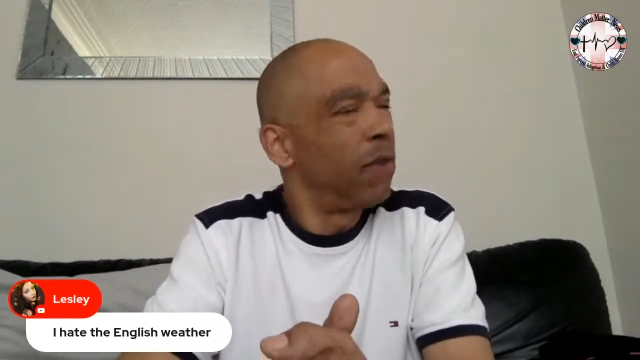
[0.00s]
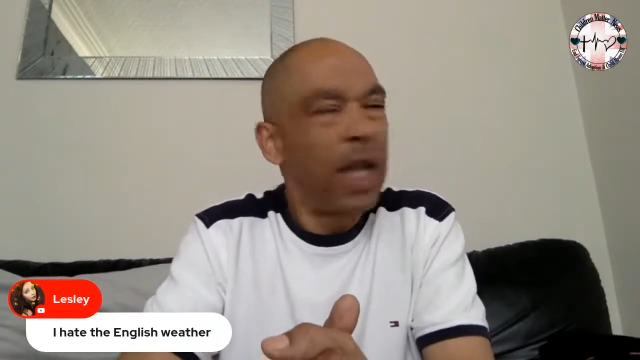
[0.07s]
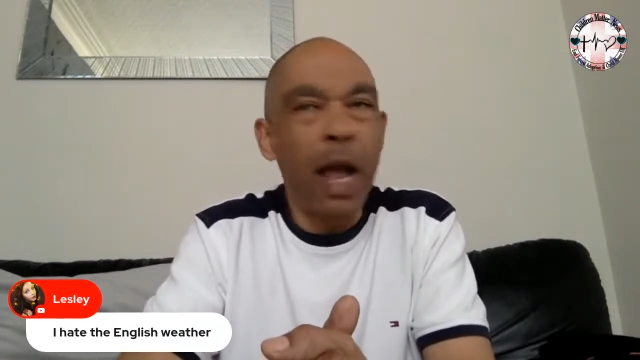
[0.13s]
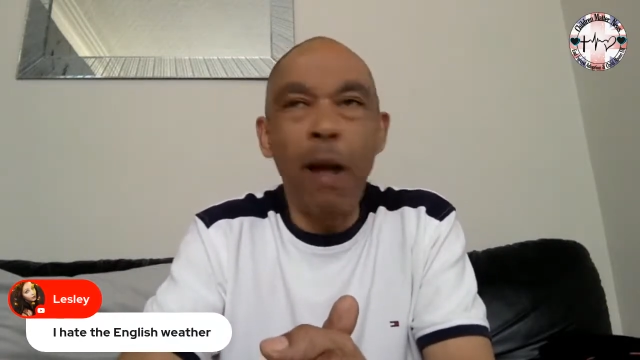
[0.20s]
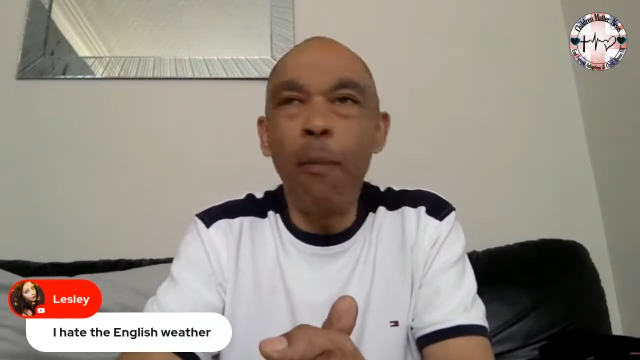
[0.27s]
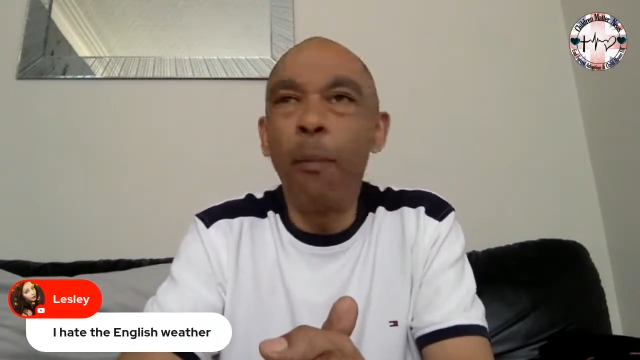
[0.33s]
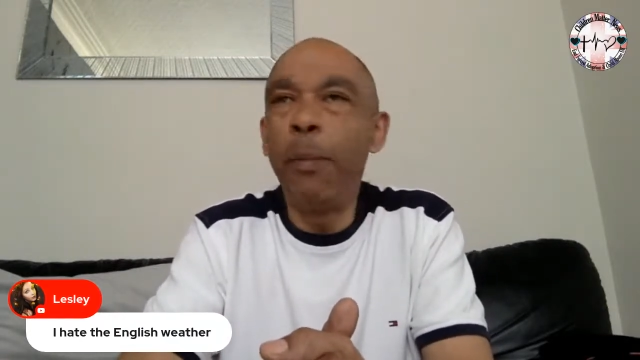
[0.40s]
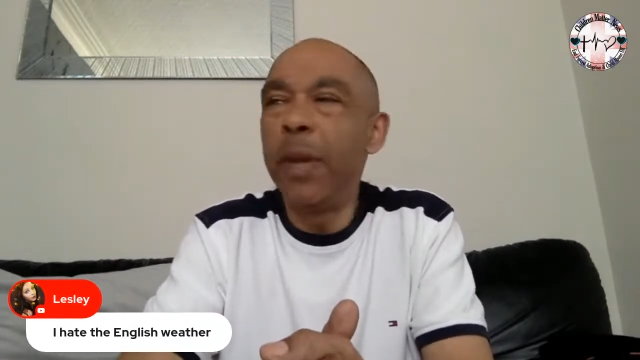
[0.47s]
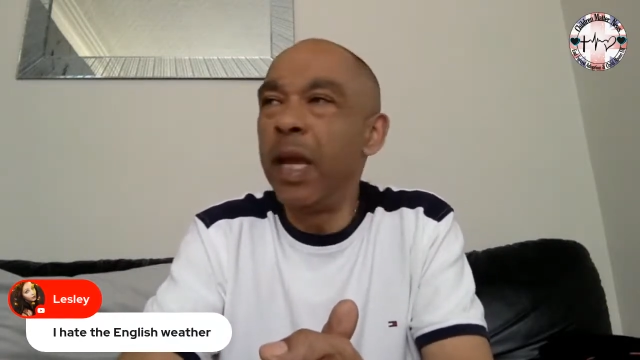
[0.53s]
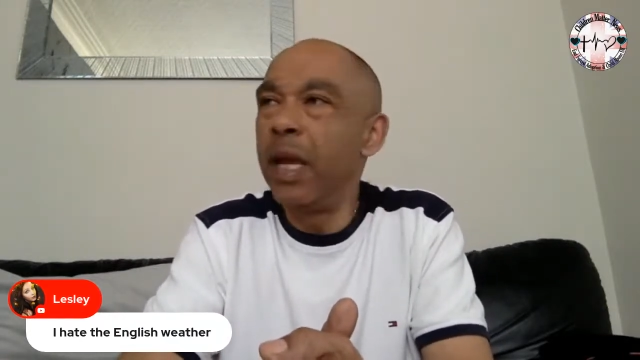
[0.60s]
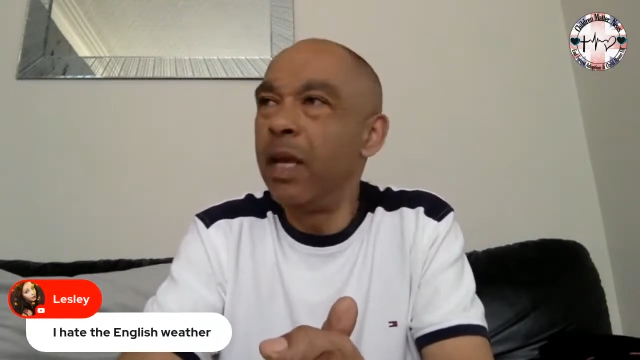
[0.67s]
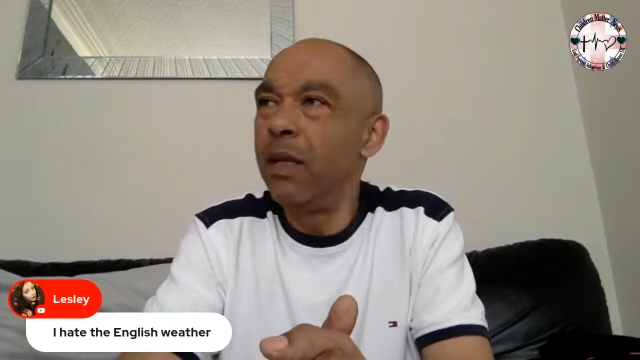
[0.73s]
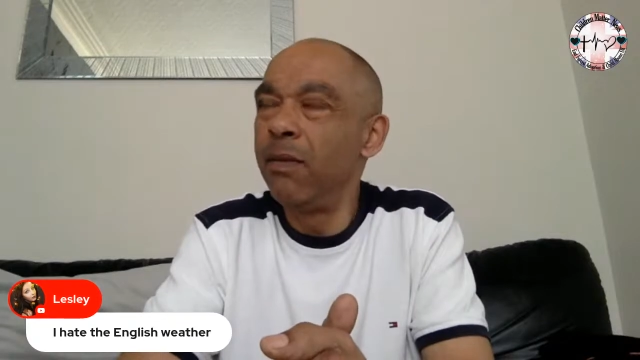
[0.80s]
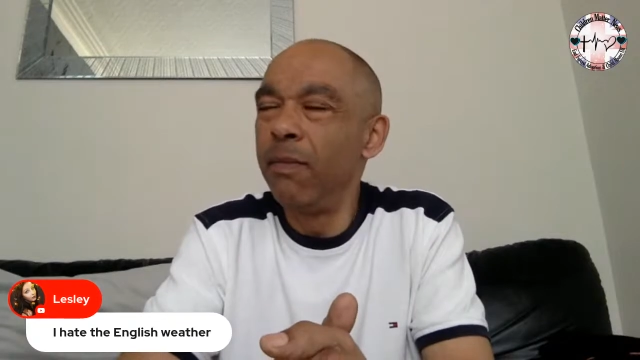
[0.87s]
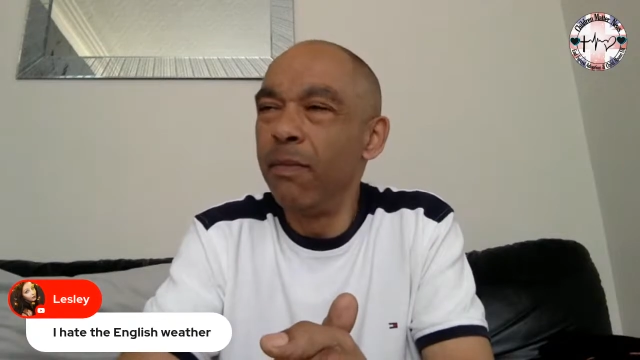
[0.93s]

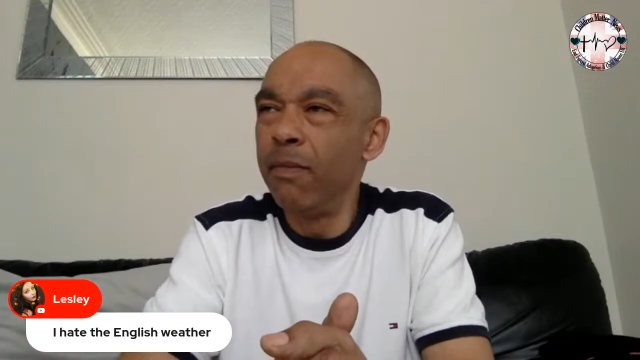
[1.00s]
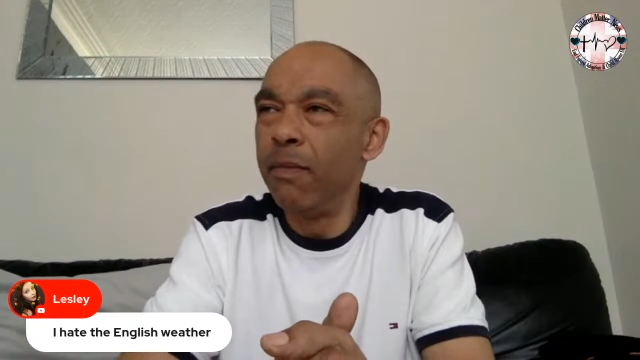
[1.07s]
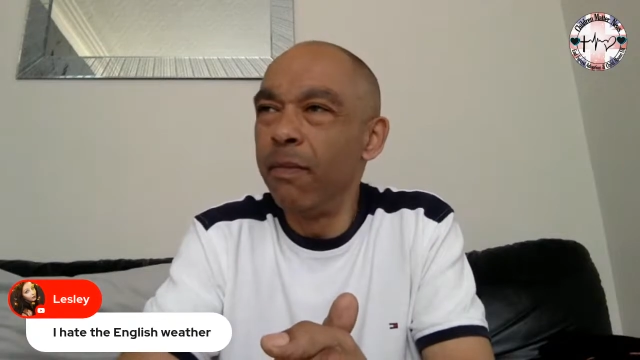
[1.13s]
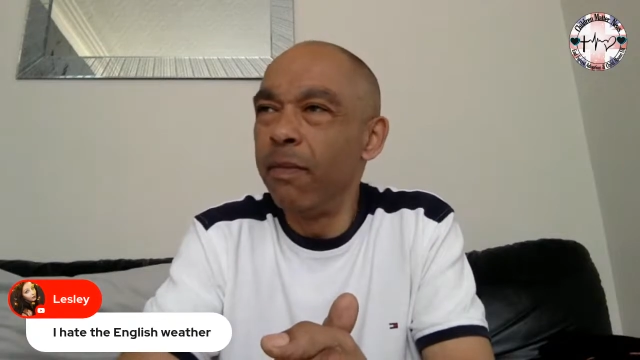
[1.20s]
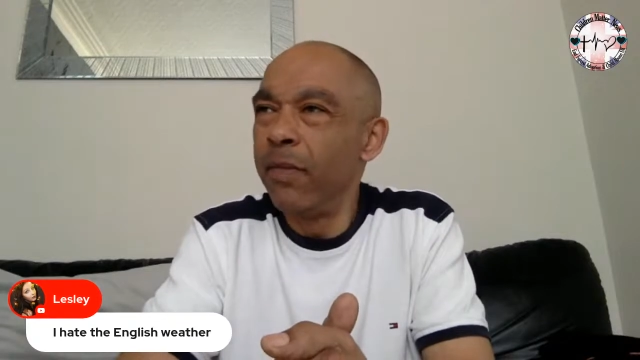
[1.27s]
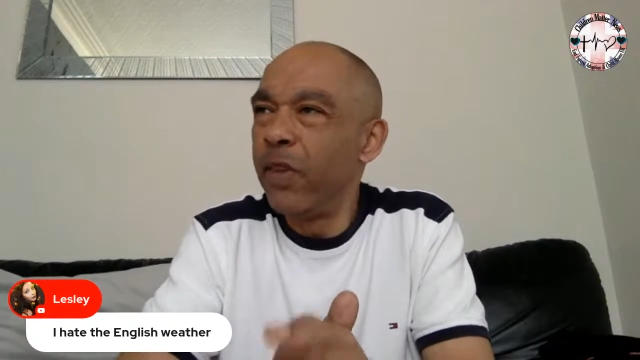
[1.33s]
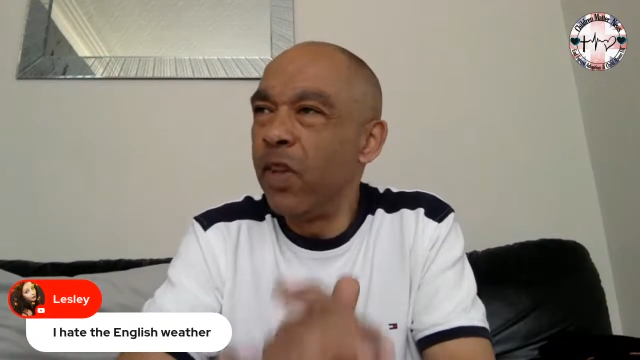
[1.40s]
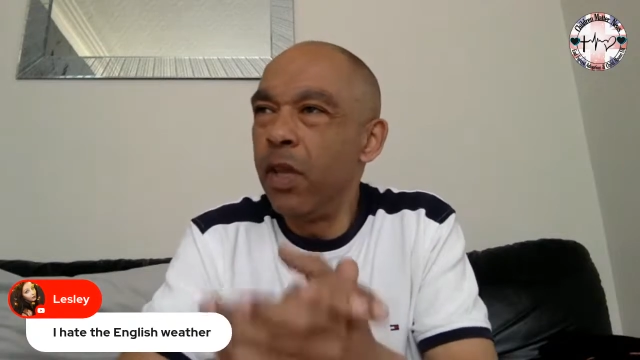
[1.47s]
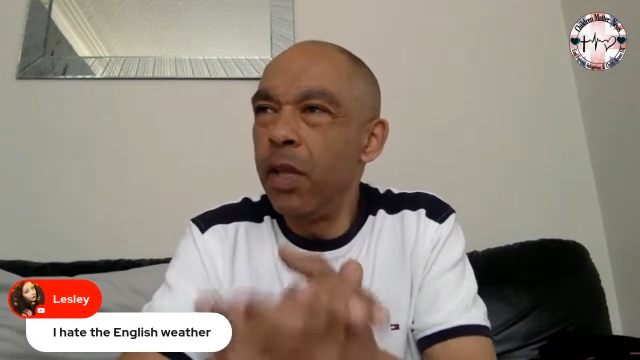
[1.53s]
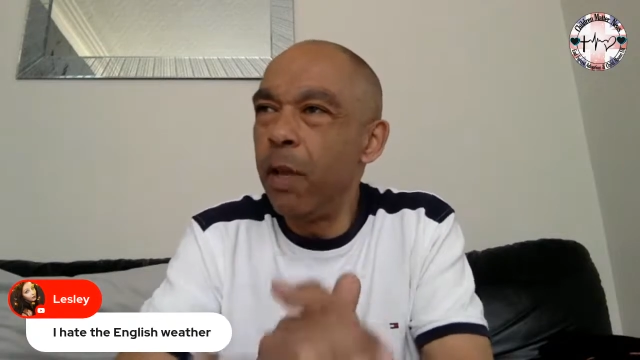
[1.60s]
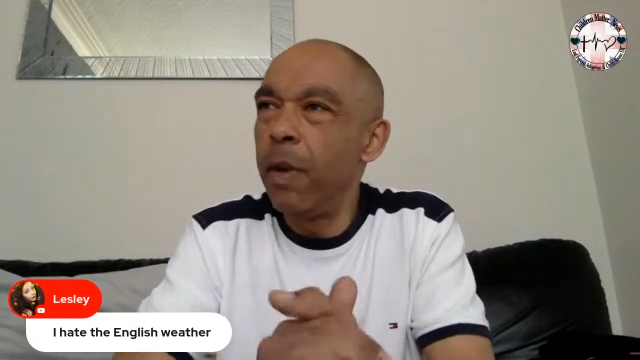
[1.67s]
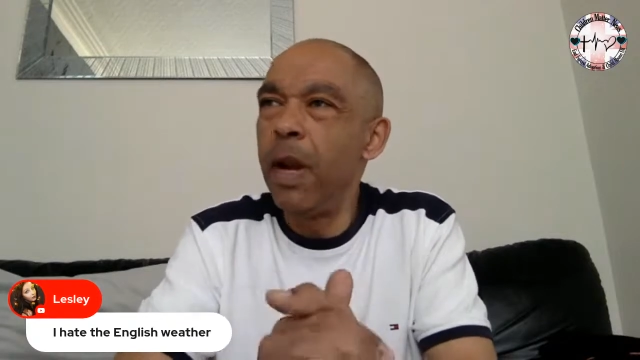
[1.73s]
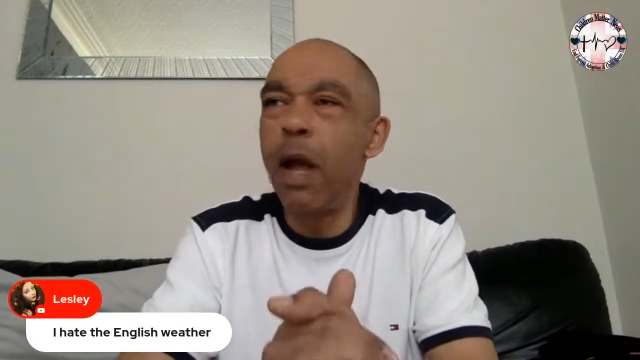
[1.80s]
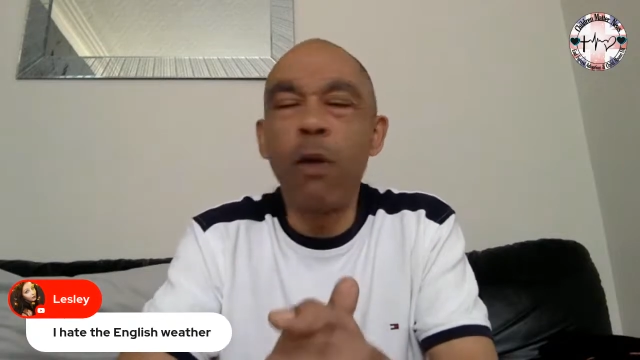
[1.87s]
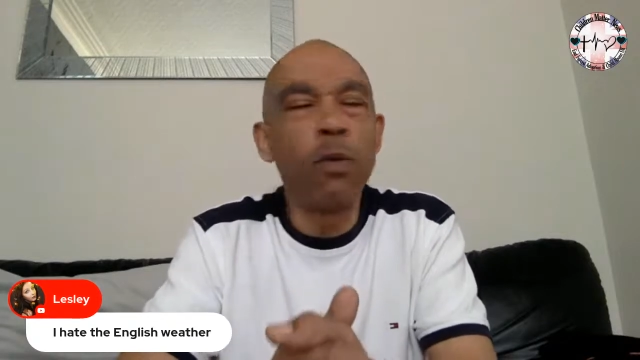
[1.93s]
Camping, you're doing